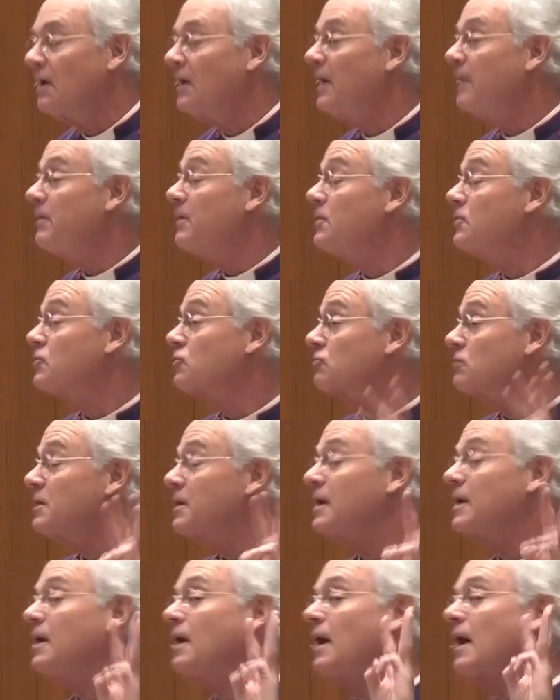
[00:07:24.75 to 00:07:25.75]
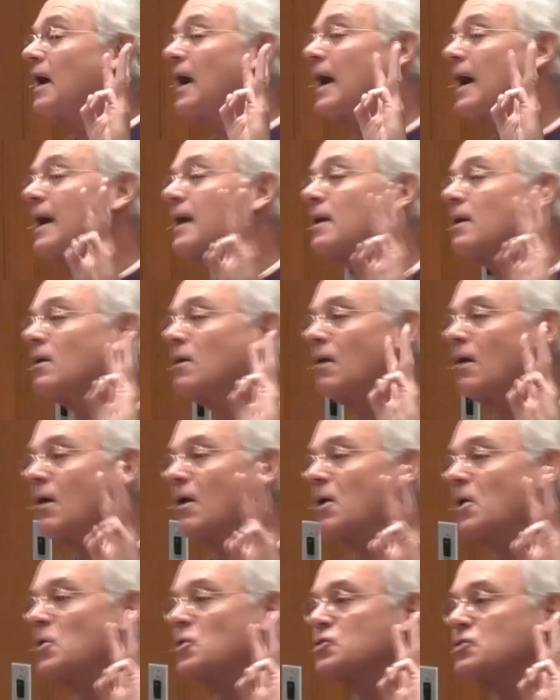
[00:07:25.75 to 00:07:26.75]
and then three
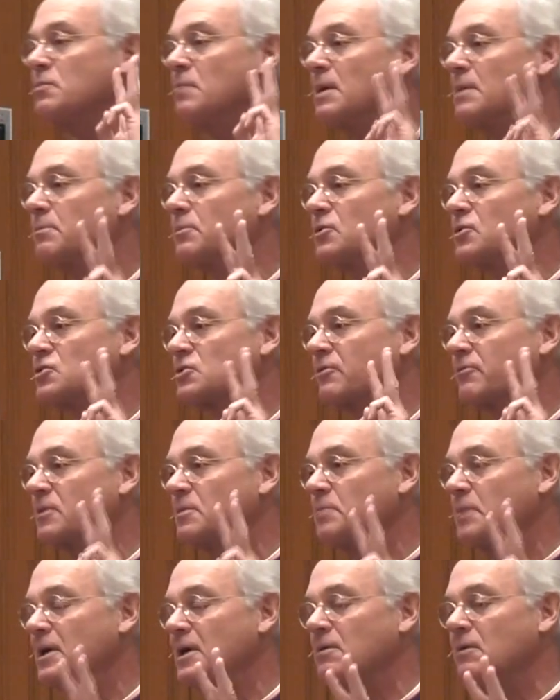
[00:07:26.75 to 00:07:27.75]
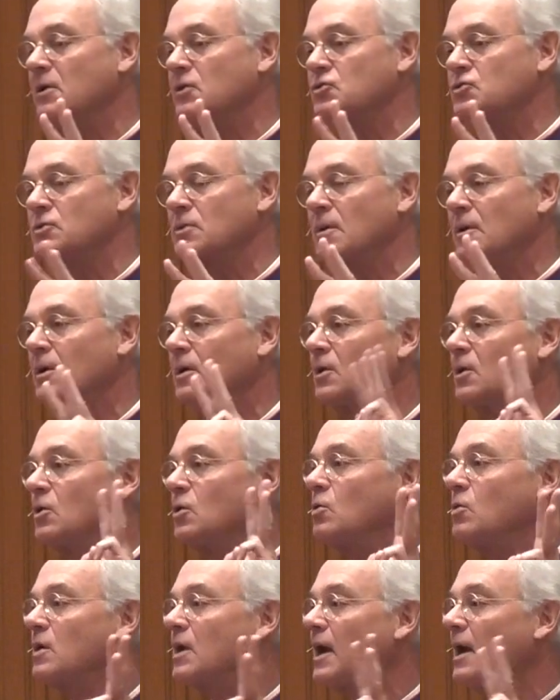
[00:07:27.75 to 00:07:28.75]
at-large members of the parish
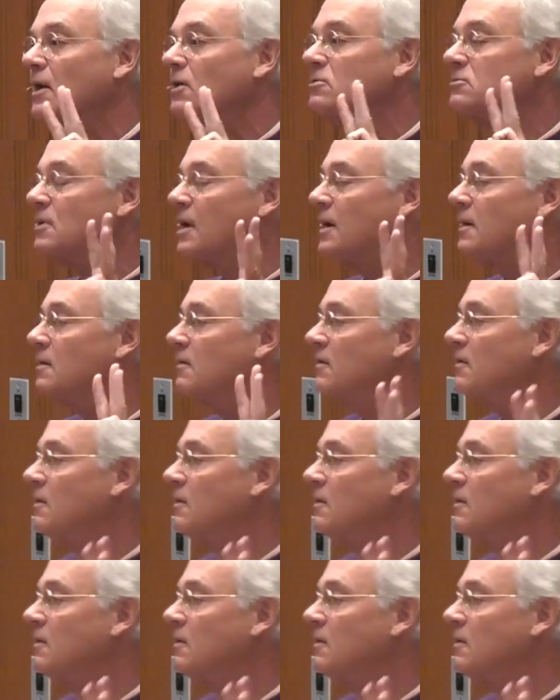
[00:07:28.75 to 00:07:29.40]
who can't run